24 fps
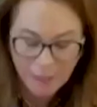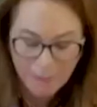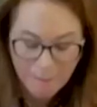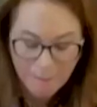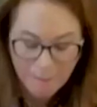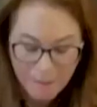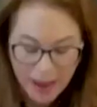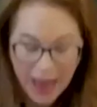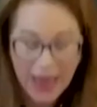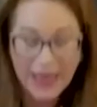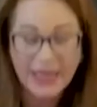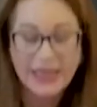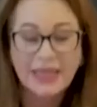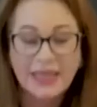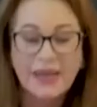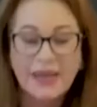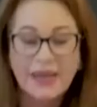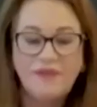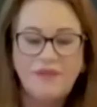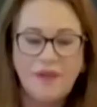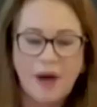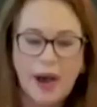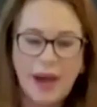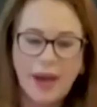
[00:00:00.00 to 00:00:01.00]

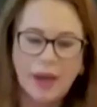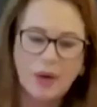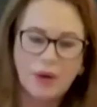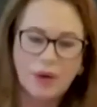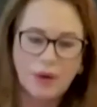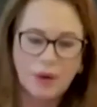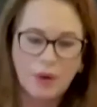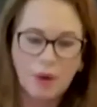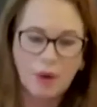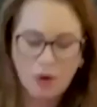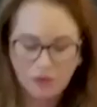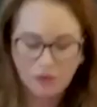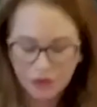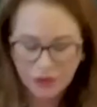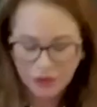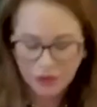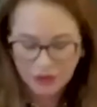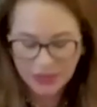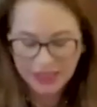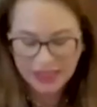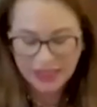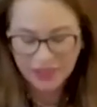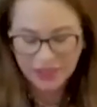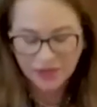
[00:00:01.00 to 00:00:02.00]
magnifier of the
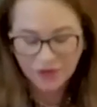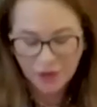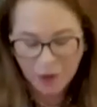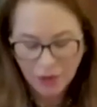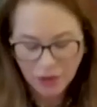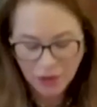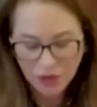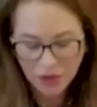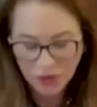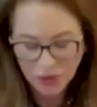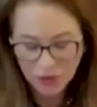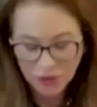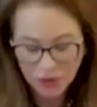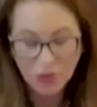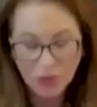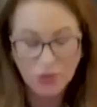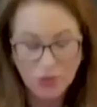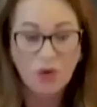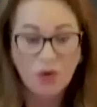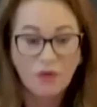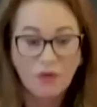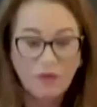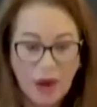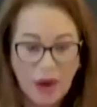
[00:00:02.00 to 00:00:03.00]
dysfunctions
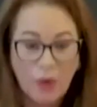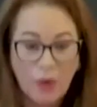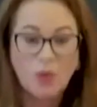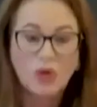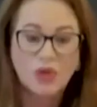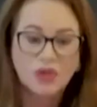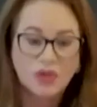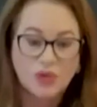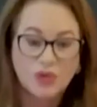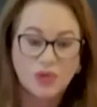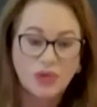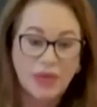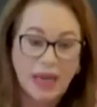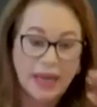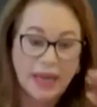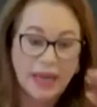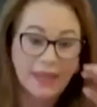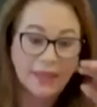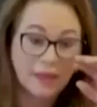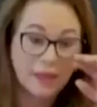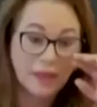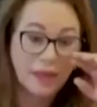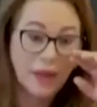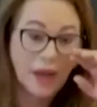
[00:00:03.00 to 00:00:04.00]
of our
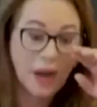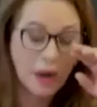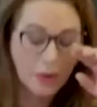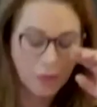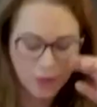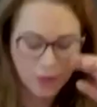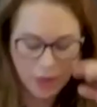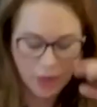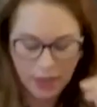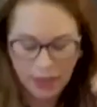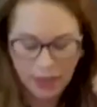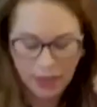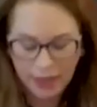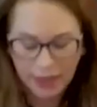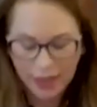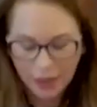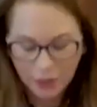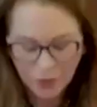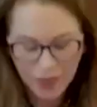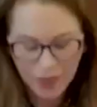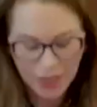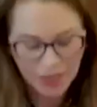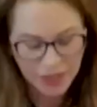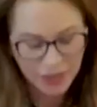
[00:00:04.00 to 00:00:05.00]
societal
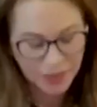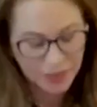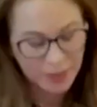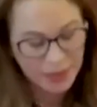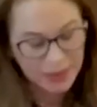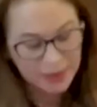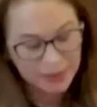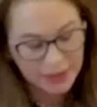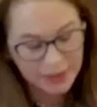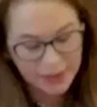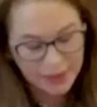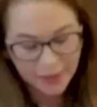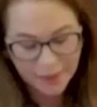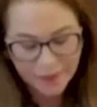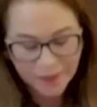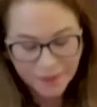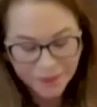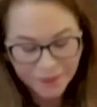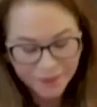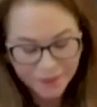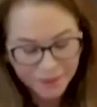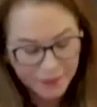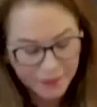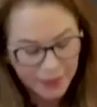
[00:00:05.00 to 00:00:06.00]
arrangements,
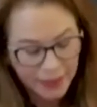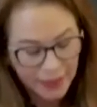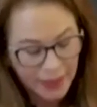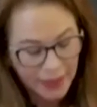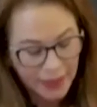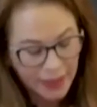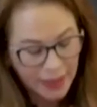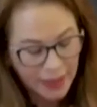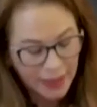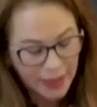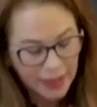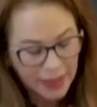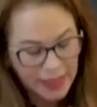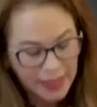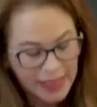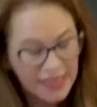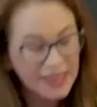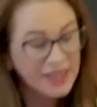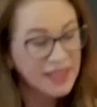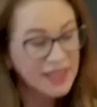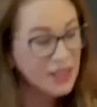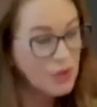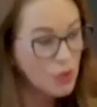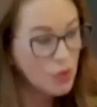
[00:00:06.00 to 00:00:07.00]

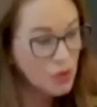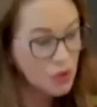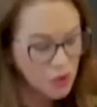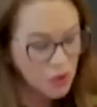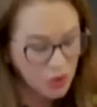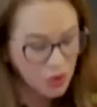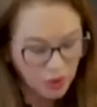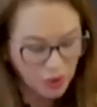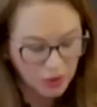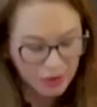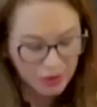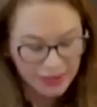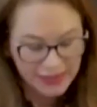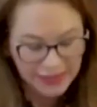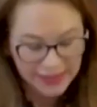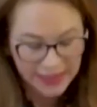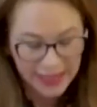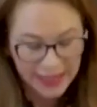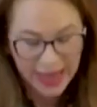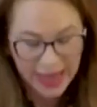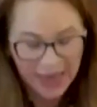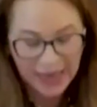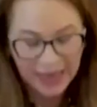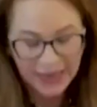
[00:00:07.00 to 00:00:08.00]
institutional
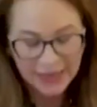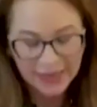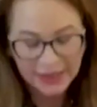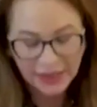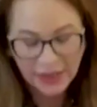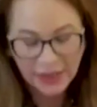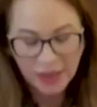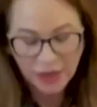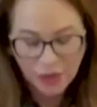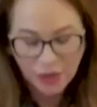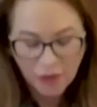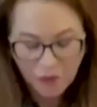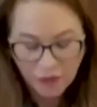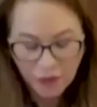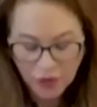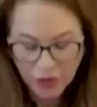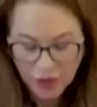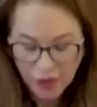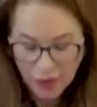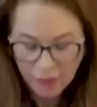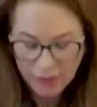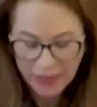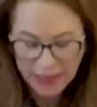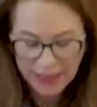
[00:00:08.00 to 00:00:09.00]
designs, the
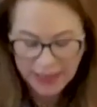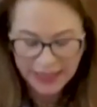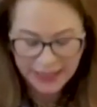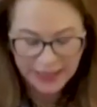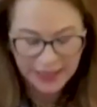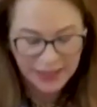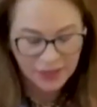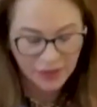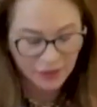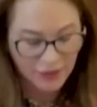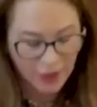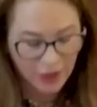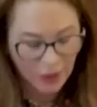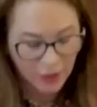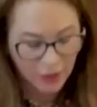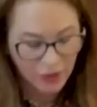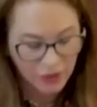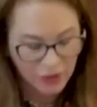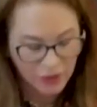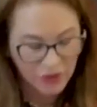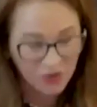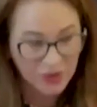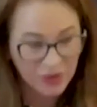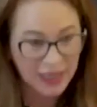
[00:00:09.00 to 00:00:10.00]
vulnerabilities of our
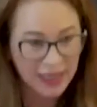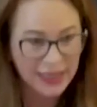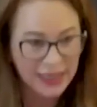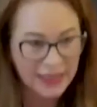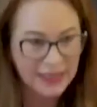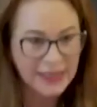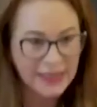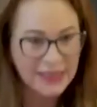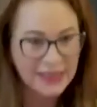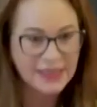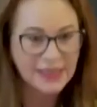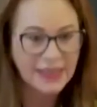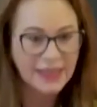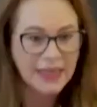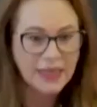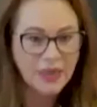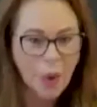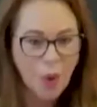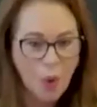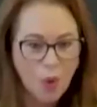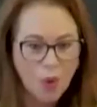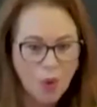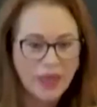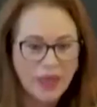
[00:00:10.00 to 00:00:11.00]
societies. It
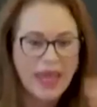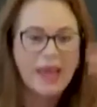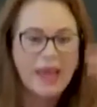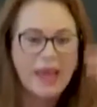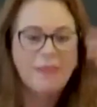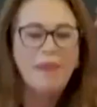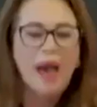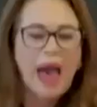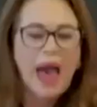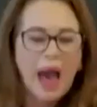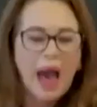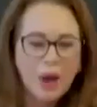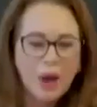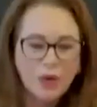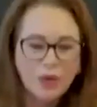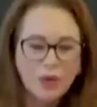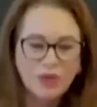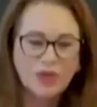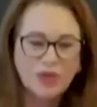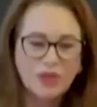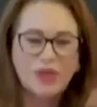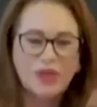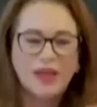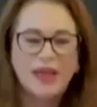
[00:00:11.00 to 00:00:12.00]
all came
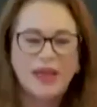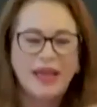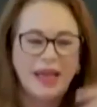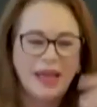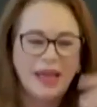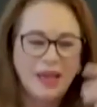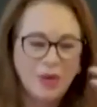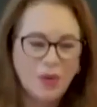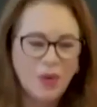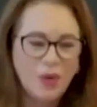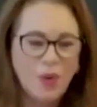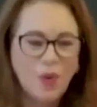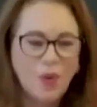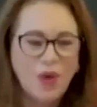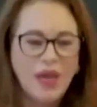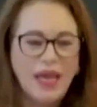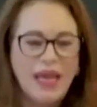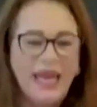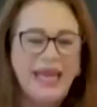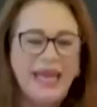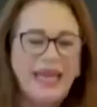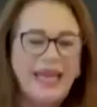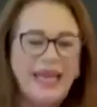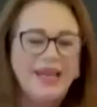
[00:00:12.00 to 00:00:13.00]
out, you know,
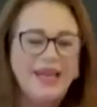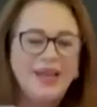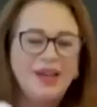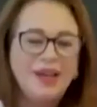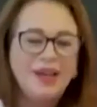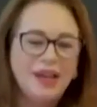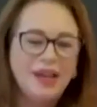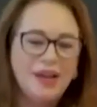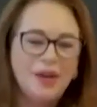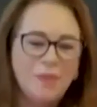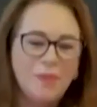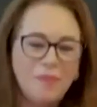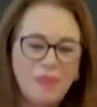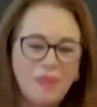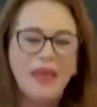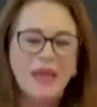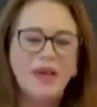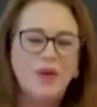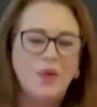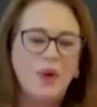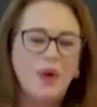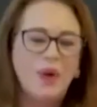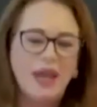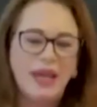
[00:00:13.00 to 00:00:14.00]
in a
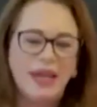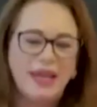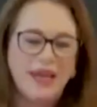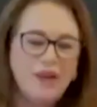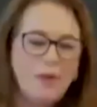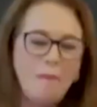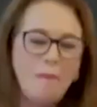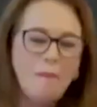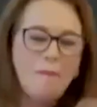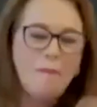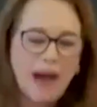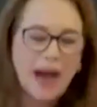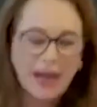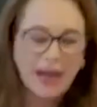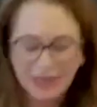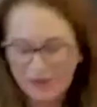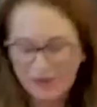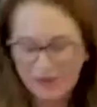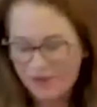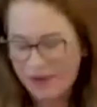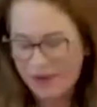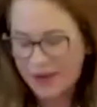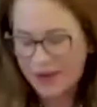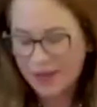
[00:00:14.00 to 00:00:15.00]
big way, in a
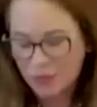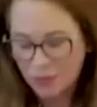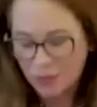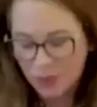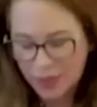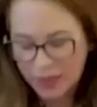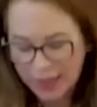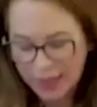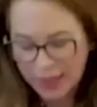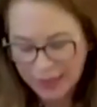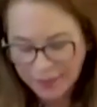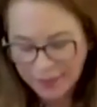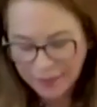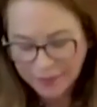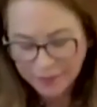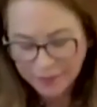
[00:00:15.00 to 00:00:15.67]
magnified way.